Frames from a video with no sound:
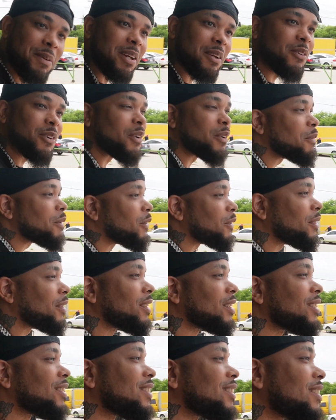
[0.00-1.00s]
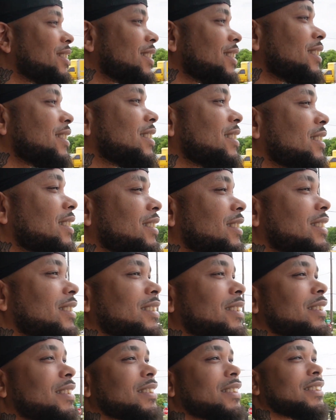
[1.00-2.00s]
But guys, any last
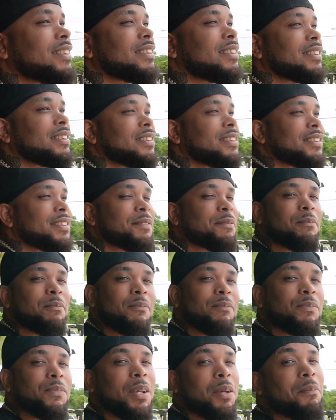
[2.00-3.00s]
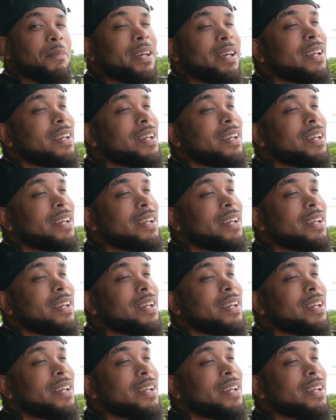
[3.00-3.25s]
thing you want to tell them? Like,